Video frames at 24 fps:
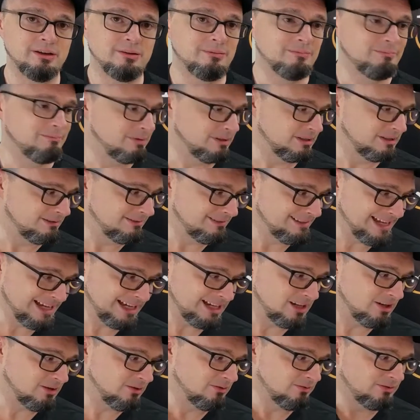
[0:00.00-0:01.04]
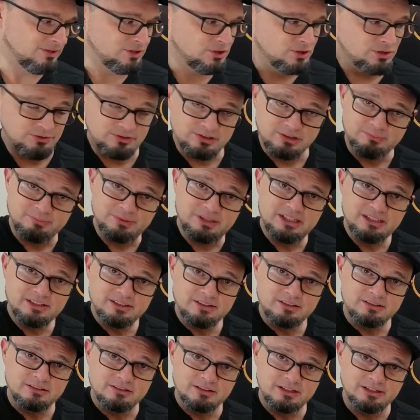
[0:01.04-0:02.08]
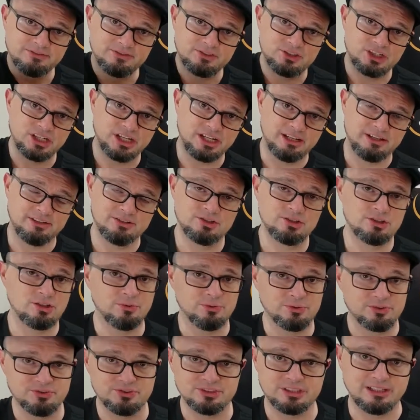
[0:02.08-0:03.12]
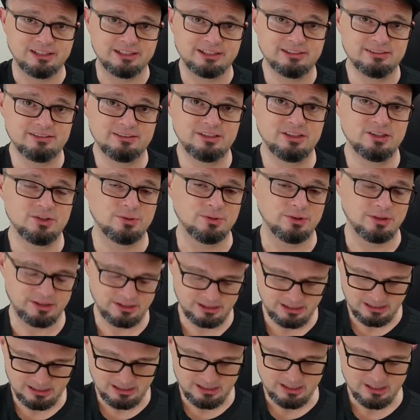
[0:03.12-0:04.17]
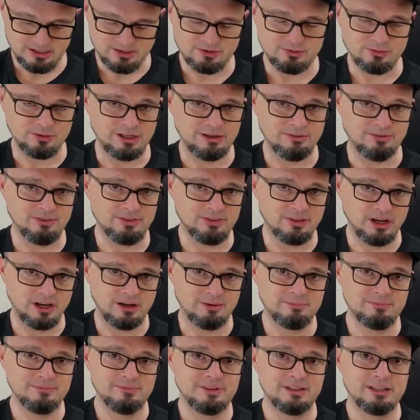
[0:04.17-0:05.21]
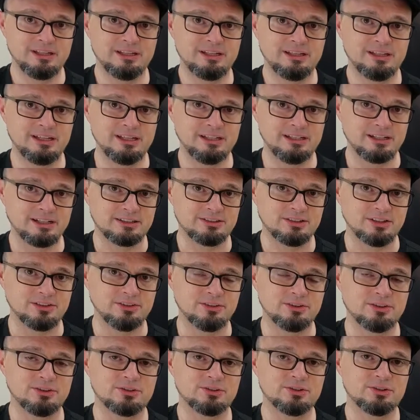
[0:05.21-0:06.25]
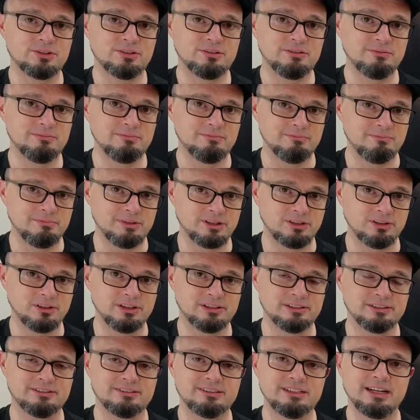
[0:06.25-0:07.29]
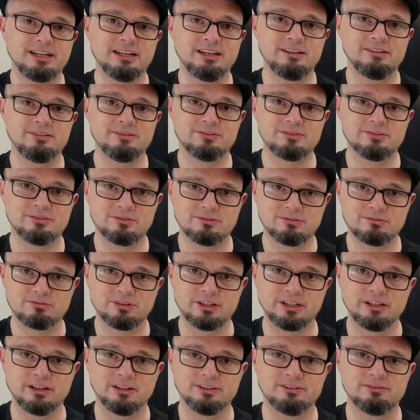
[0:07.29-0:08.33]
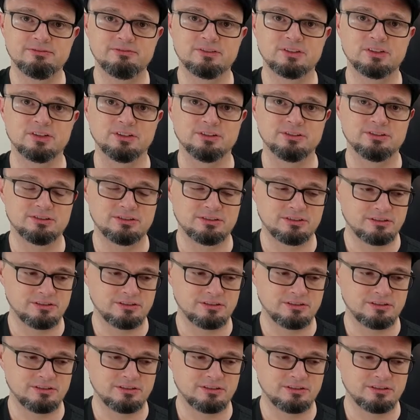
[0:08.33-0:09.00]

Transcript: but now the notes up here have changed, so it'll sound like a C chord. So we have thumb, index on the third, middle on the second, ring on the first.